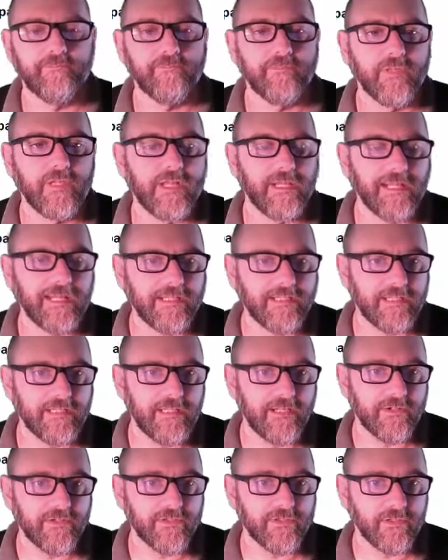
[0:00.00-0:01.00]
collected
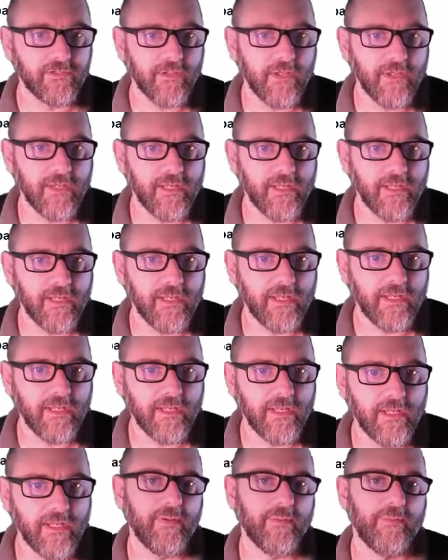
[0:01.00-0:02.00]
here. So logging into
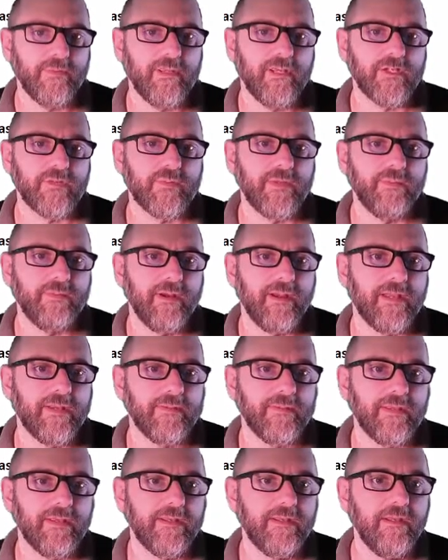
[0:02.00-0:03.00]
XAMPP on
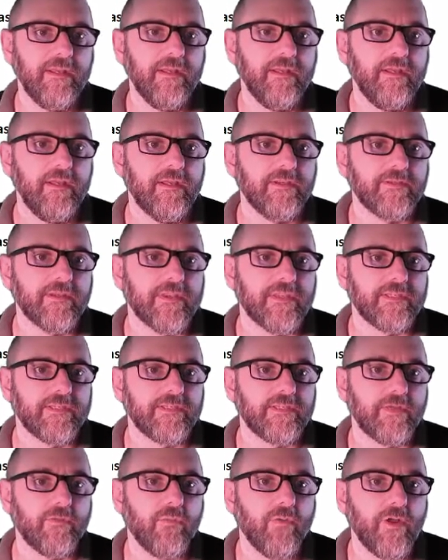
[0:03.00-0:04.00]
phpMyAdmin. So this
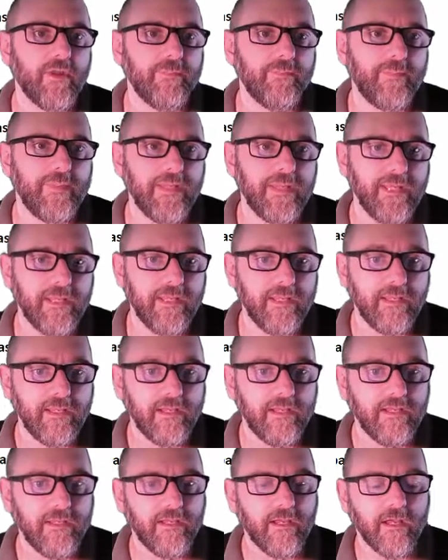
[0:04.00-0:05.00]
is in 1B
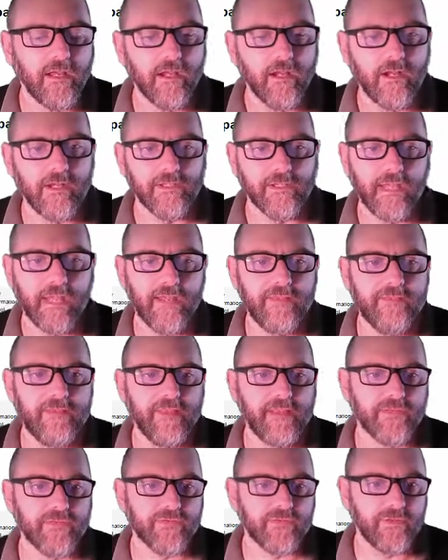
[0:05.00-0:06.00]
online, the
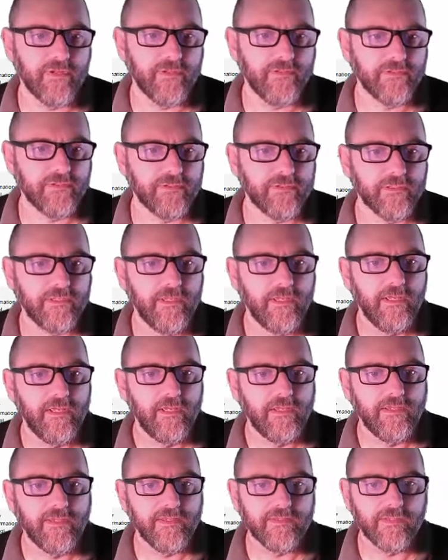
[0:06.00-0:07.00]
extra notes.
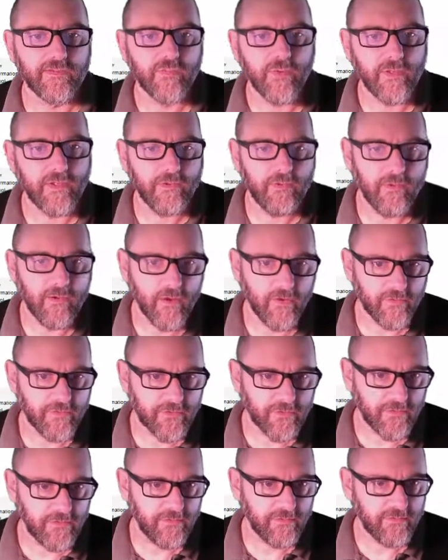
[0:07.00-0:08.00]
This is where you go
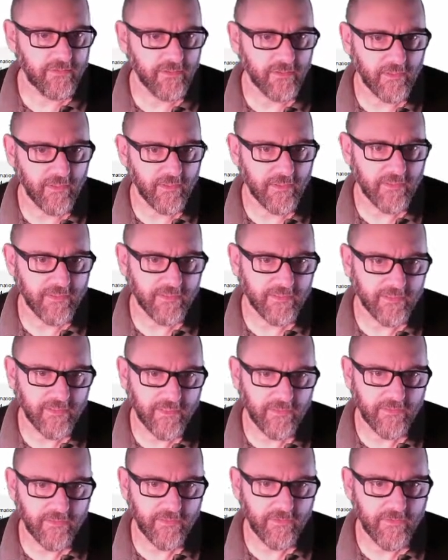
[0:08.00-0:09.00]
to log into
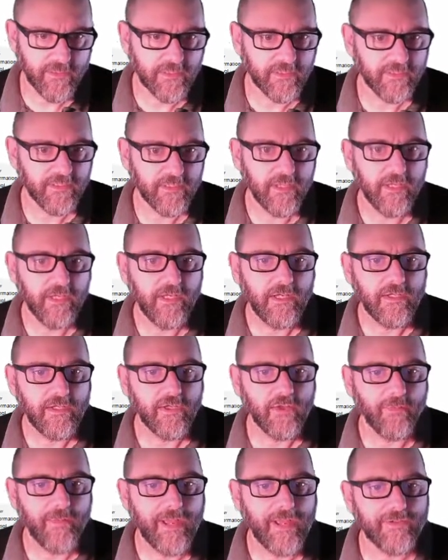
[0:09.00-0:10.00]
CSUNIX.
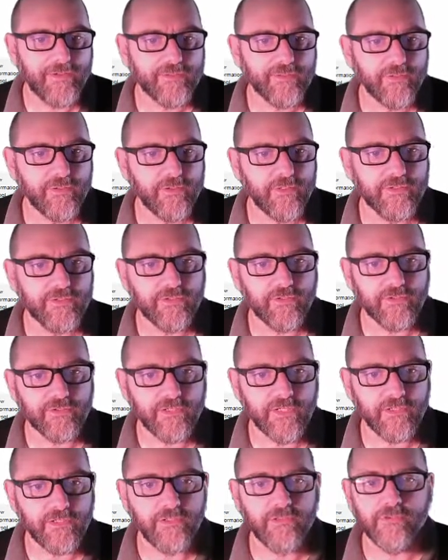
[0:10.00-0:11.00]
Your password is your
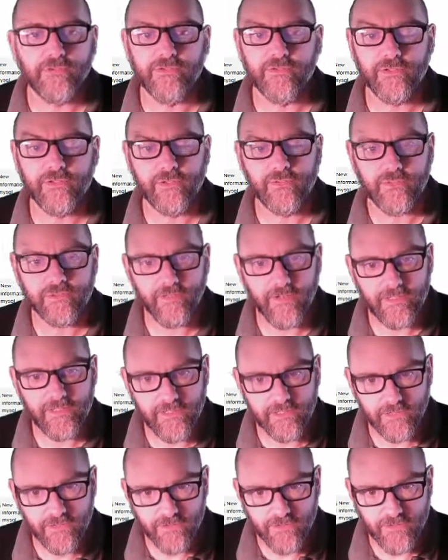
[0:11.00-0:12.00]
user ID
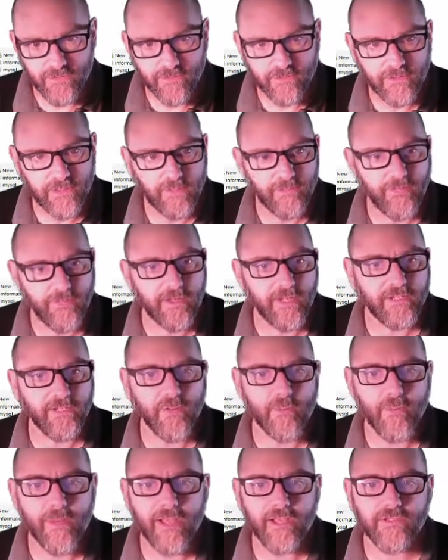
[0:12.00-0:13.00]
is your student number, and
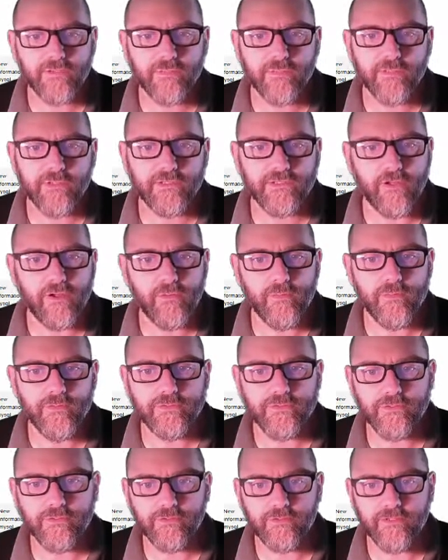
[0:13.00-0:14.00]
your password is
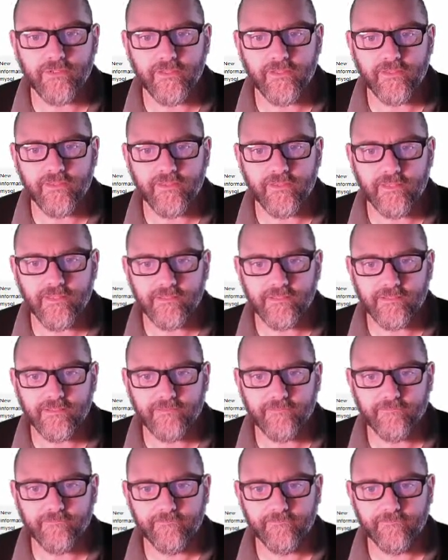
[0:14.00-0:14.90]
almost certainly this.